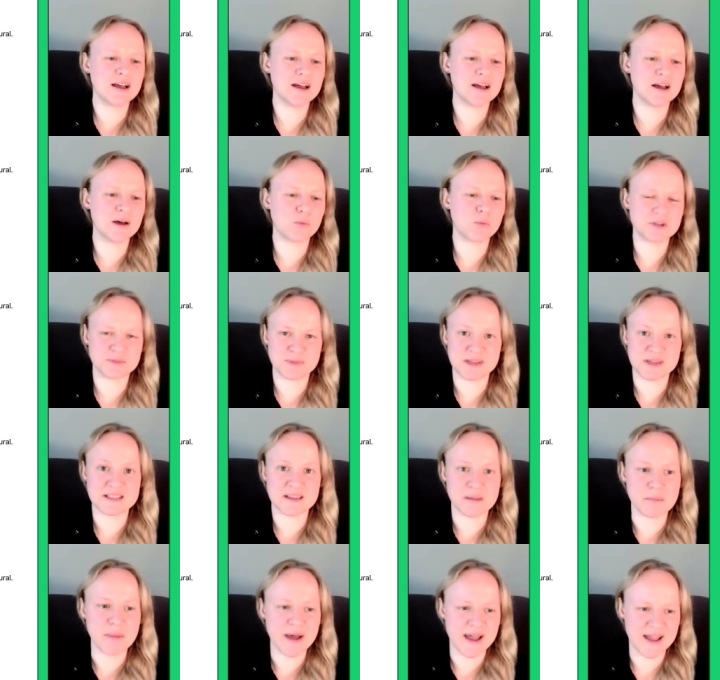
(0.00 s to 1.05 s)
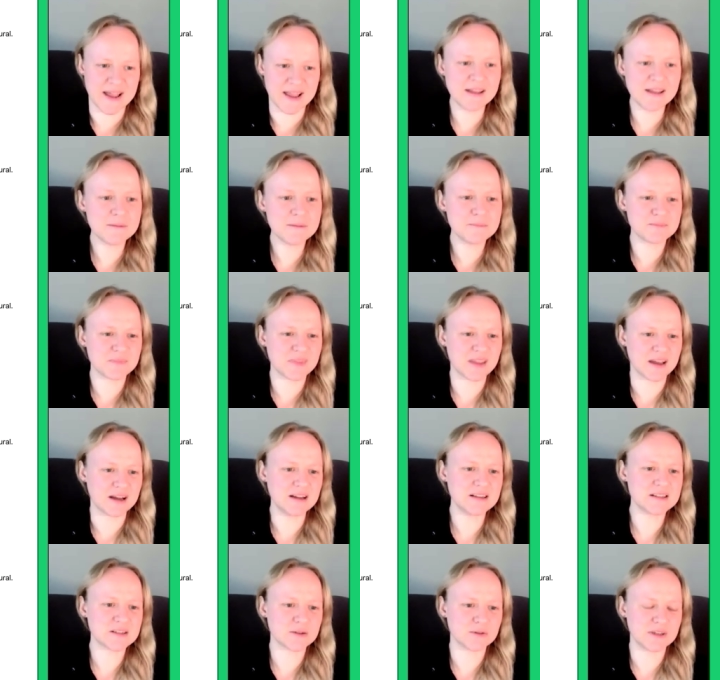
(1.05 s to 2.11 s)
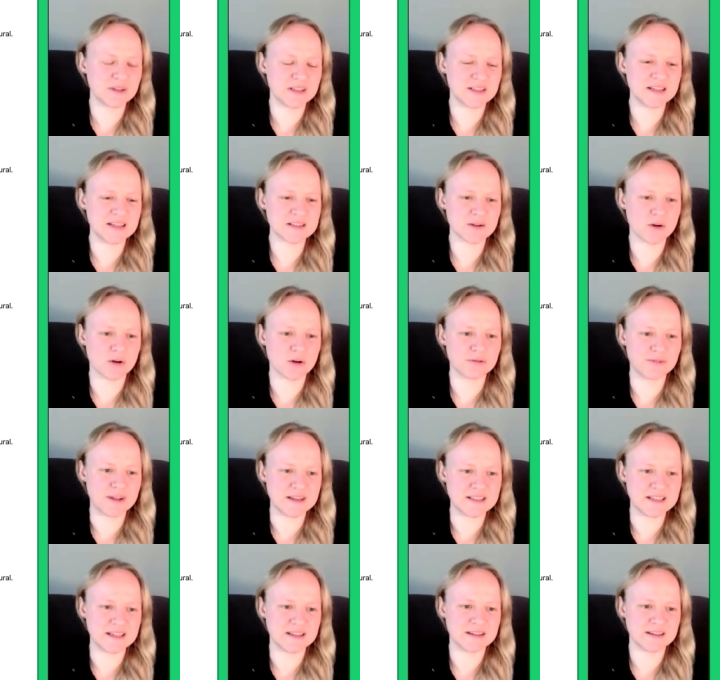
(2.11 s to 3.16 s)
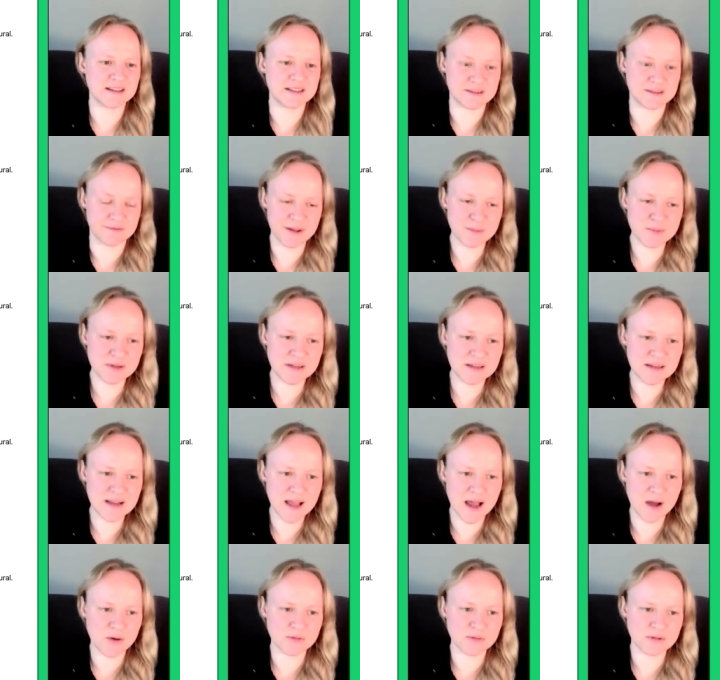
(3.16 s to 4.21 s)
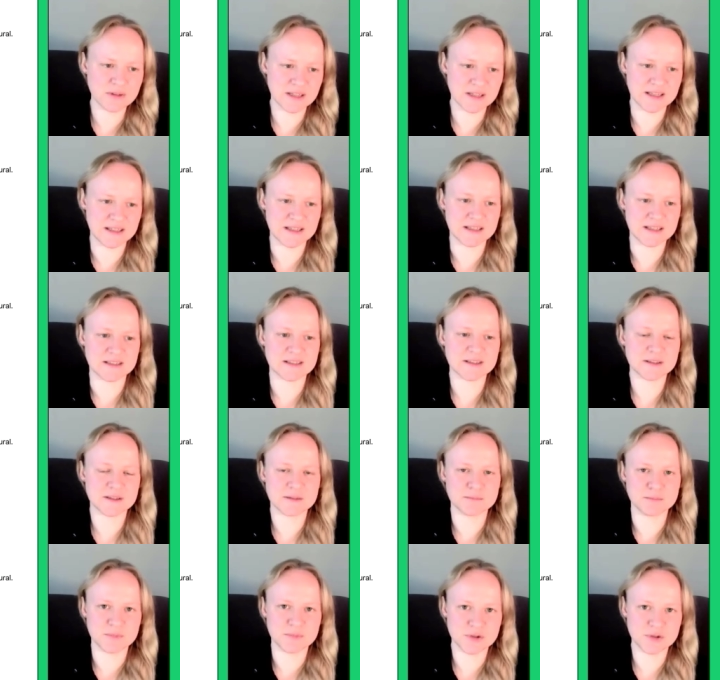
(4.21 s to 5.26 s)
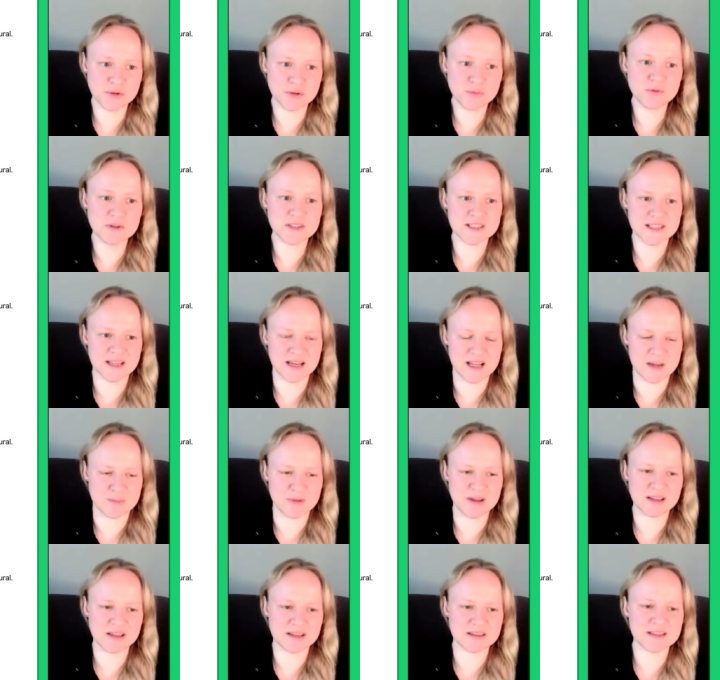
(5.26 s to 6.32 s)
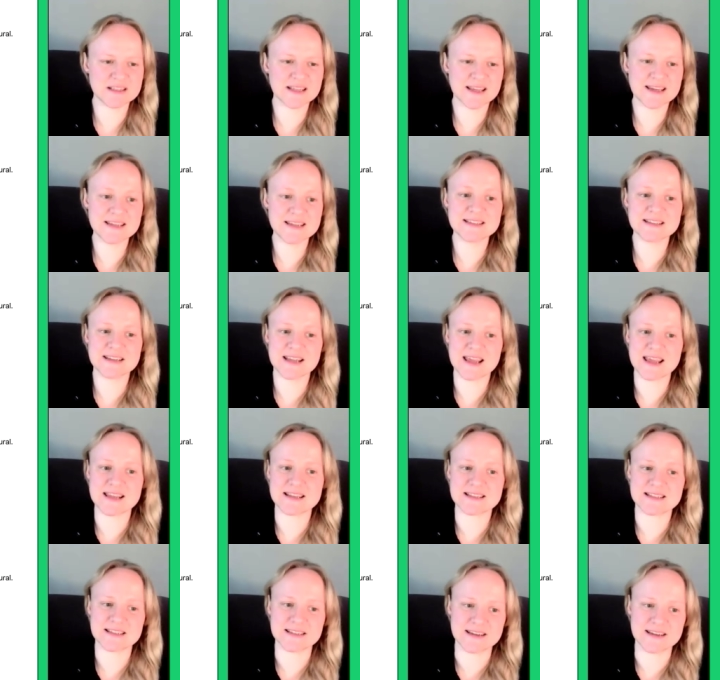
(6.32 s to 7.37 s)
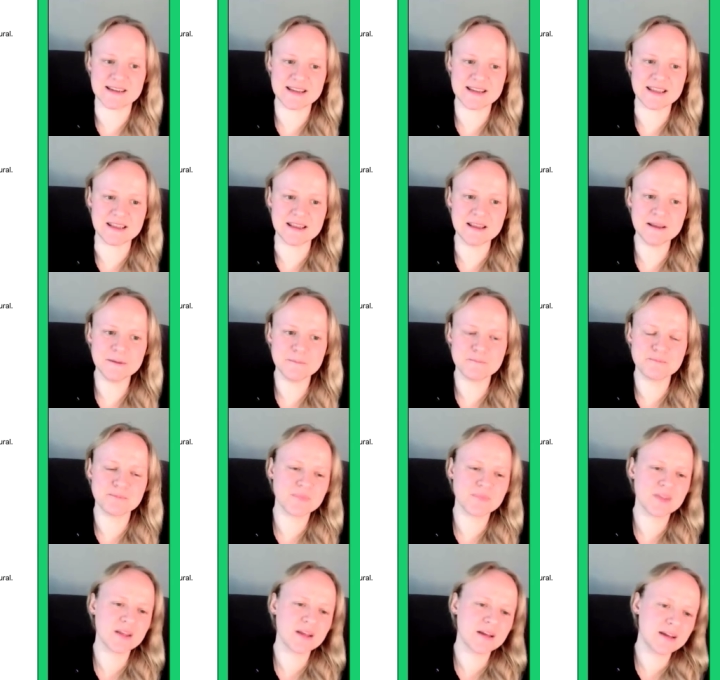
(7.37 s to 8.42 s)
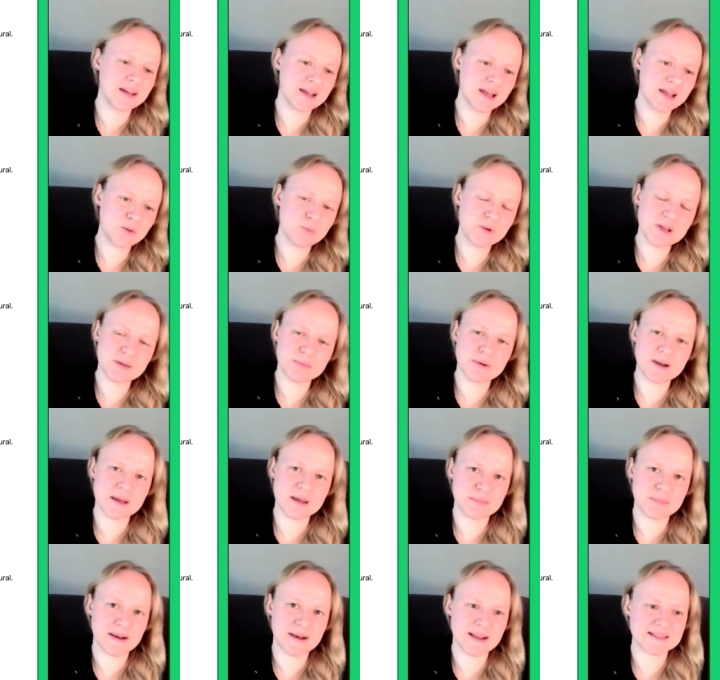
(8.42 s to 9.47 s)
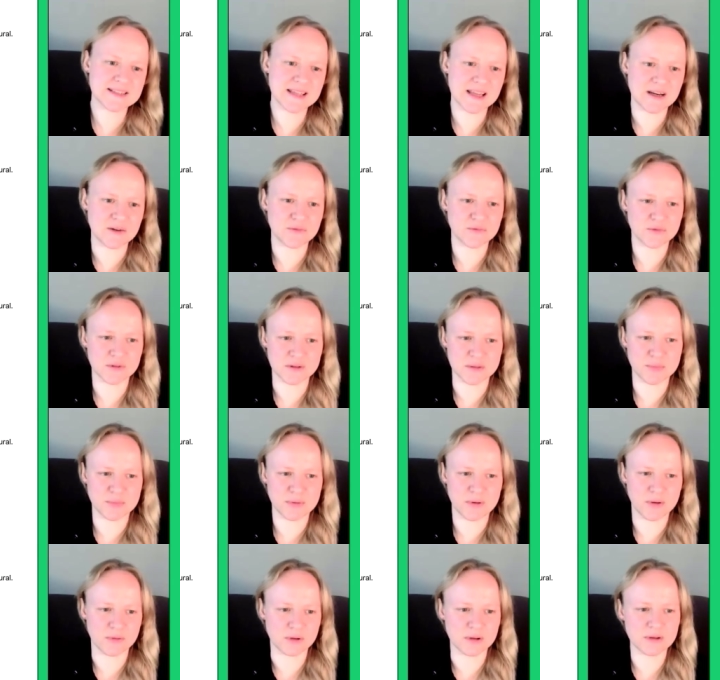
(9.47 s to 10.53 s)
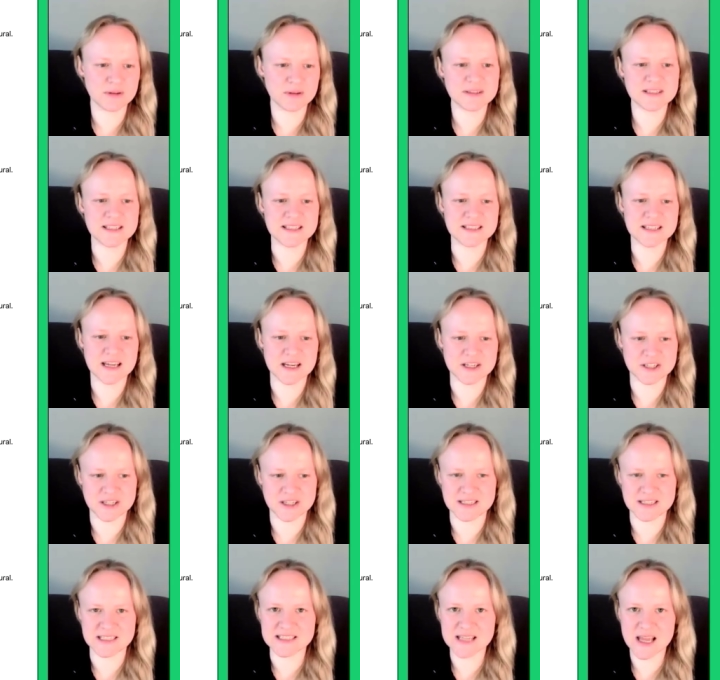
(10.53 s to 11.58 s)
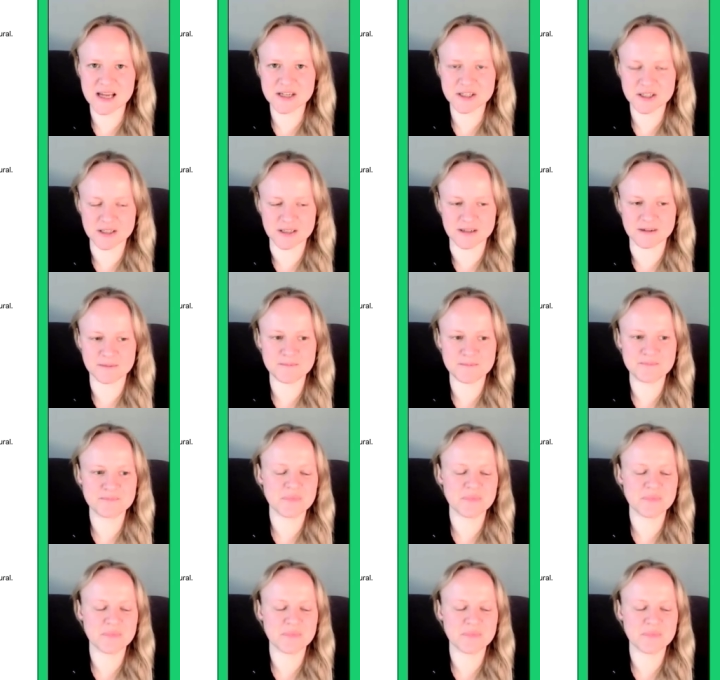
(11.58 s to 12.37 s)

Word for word: uh, which means the bag. Yeah, so it is already, it's a feminine noun, it is two syllabic, in this case it ends in an E, and we apply plus N for the plural, die Tasche, die Taschen.